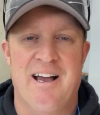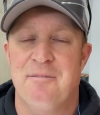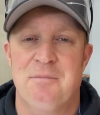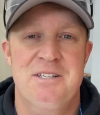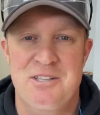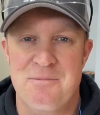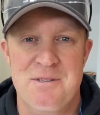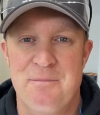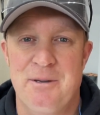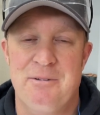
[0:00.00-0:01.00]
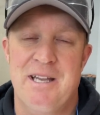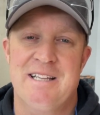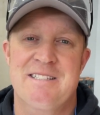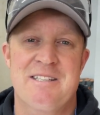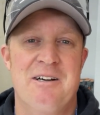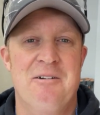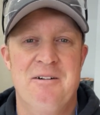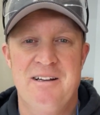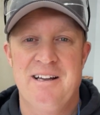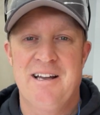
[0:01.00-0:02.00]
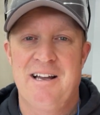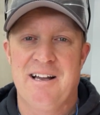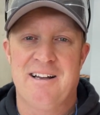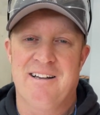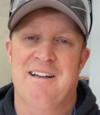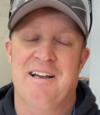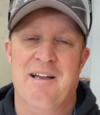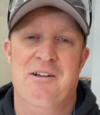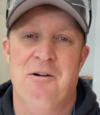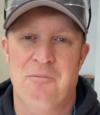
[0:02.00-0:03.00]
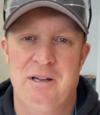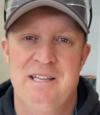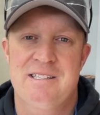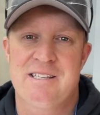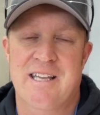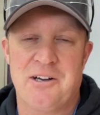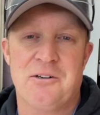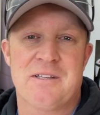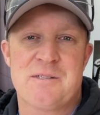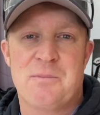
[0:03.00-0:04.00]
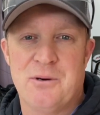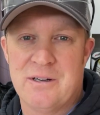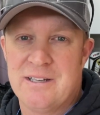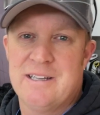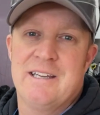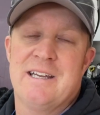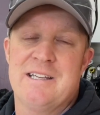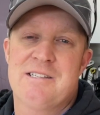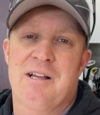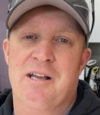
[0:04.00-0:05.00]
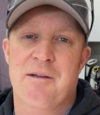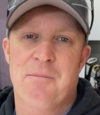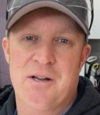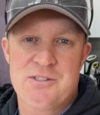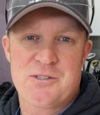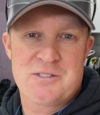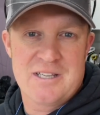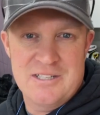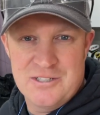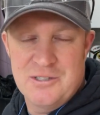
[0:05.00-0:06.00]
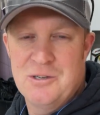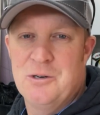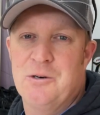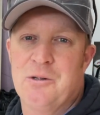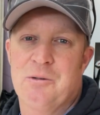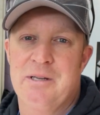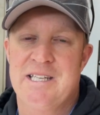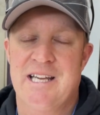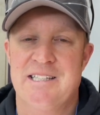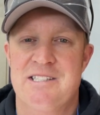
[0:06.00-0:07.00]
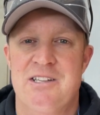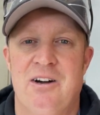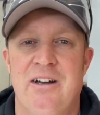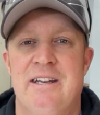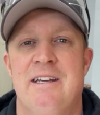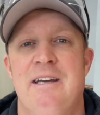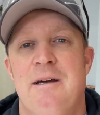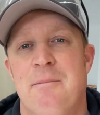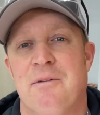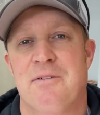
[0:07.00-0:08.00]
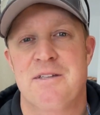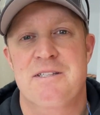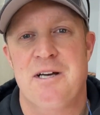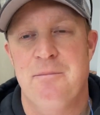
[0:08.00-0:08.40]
my shop's not built yet, so I can't wait to get all this put into like a miter saw station all the way down the side. But for the time